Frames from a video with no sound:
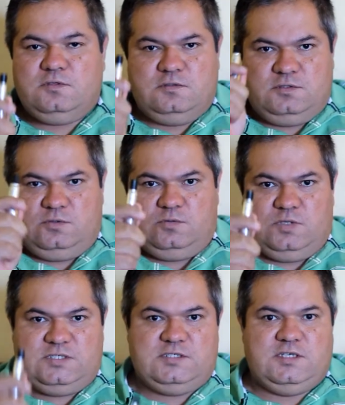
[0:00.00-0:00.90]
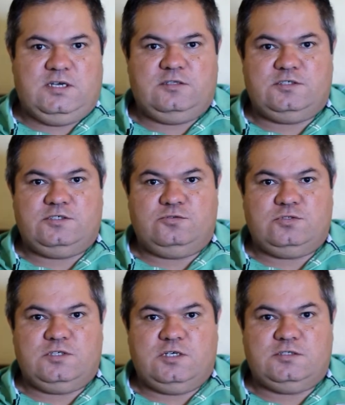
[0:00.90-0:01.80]
So let's see how this juice
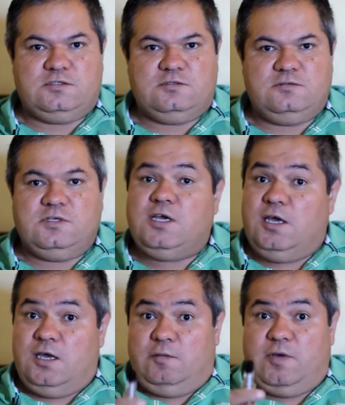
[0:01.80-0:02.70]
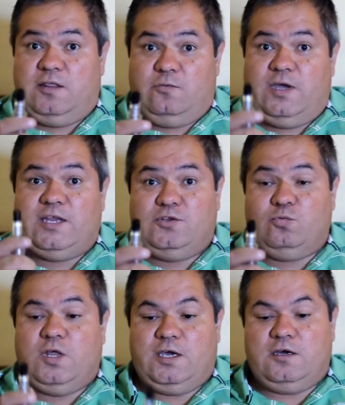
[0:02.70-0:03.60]
does. And by the way, I do
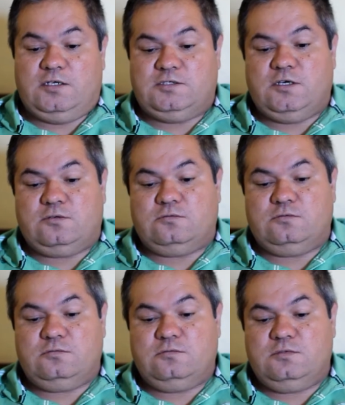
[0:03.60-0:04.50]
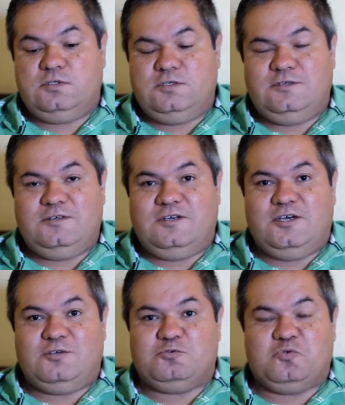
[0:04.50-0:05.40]
like honeysuckle.
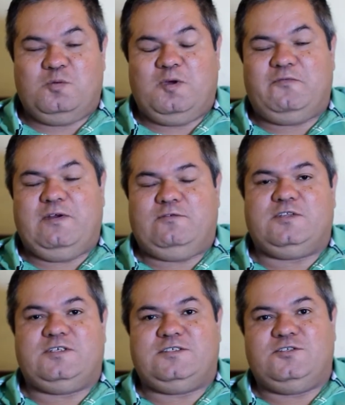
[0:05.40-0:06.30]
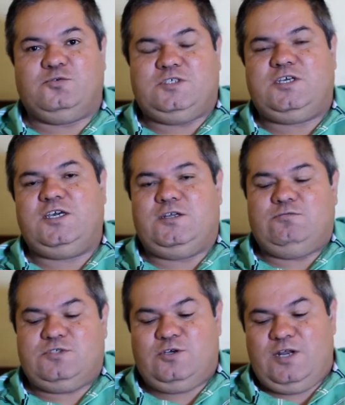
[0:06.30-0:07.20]
It was one of my favorite things to do as a kid,
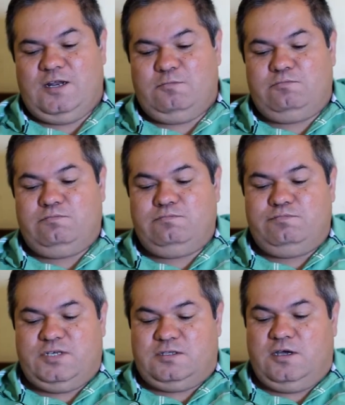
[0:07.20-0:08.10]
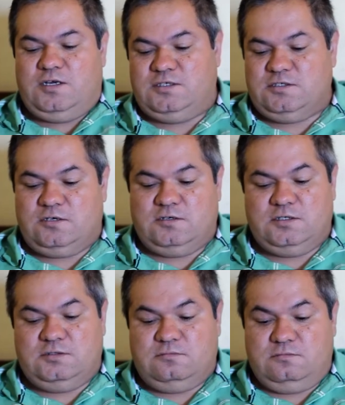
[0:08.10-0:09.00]
was go down and pick the honeysuckle and